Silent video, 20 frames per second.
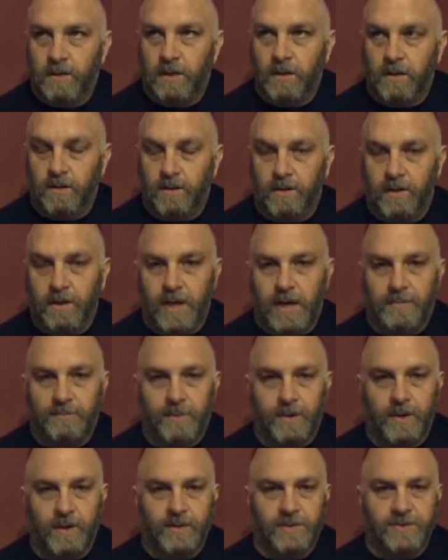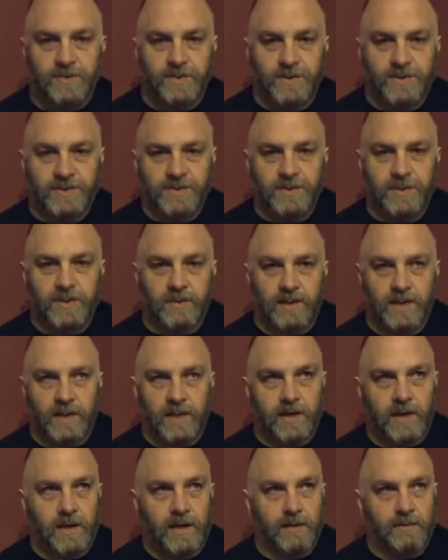owner and operator of
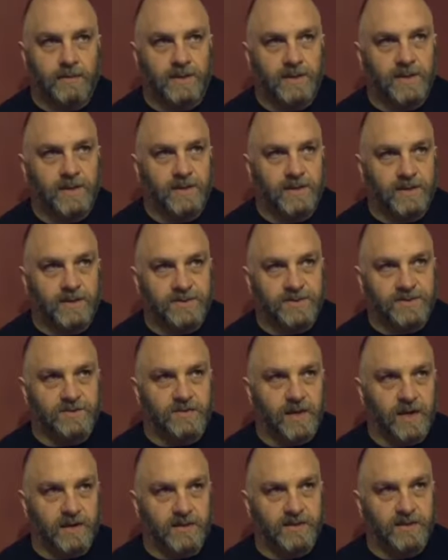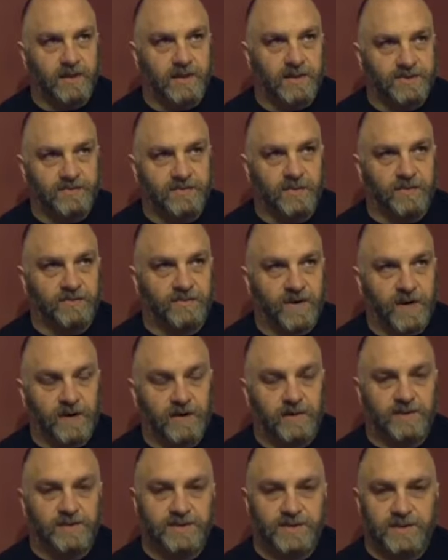22kill.com, and he does great things for
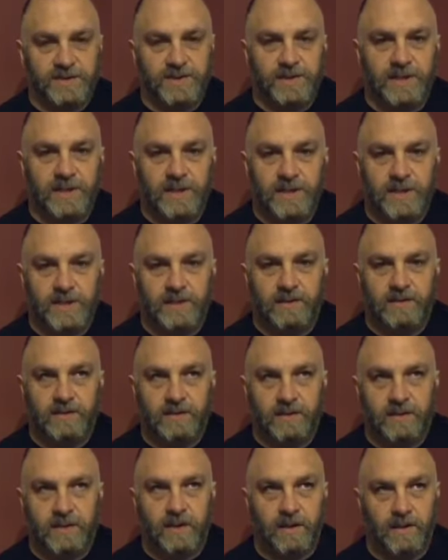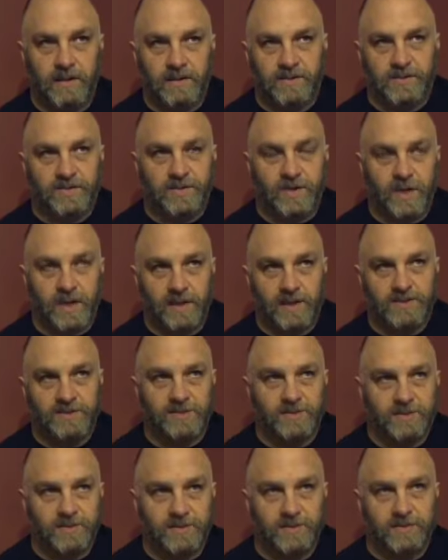veterans in need and trying
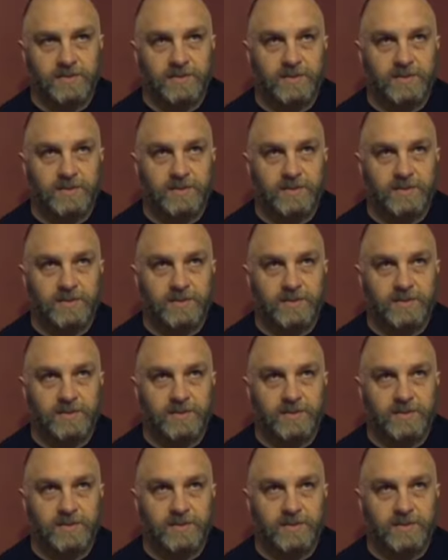to